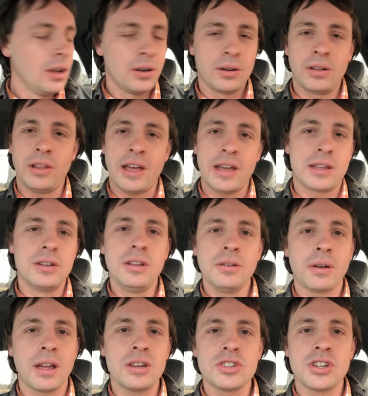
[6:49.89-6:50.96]
or like
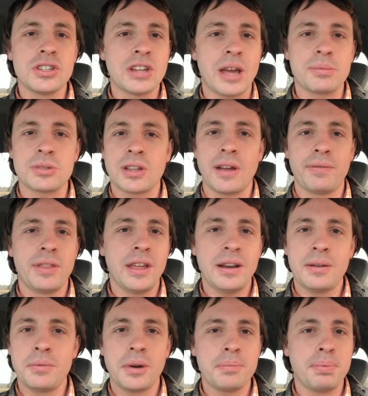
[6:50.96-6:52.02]
new engine type stuff, and they
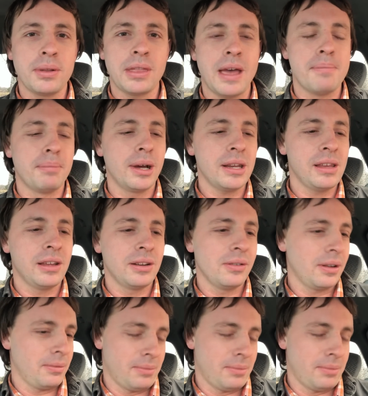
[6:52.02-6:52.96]
didn't want to put that money into it.